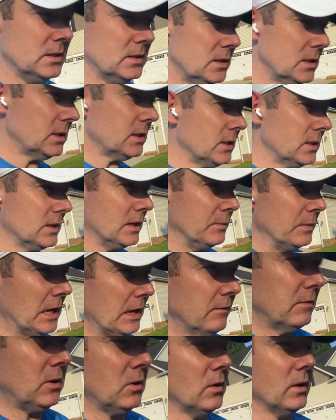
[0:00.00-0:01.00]
I'm
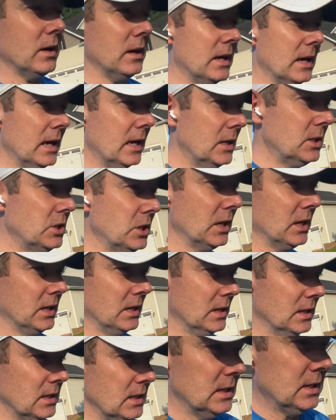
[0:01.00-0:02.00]
having you engage
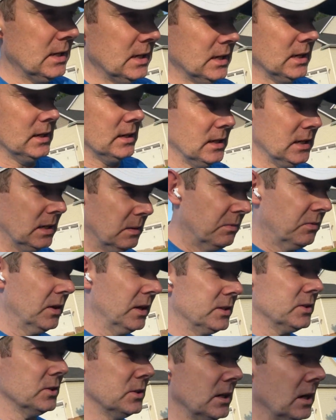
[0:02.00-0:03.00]
the hip
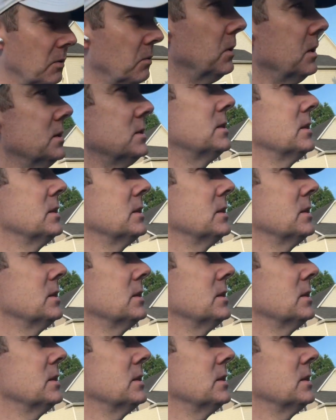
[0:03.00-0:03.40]
flexors on one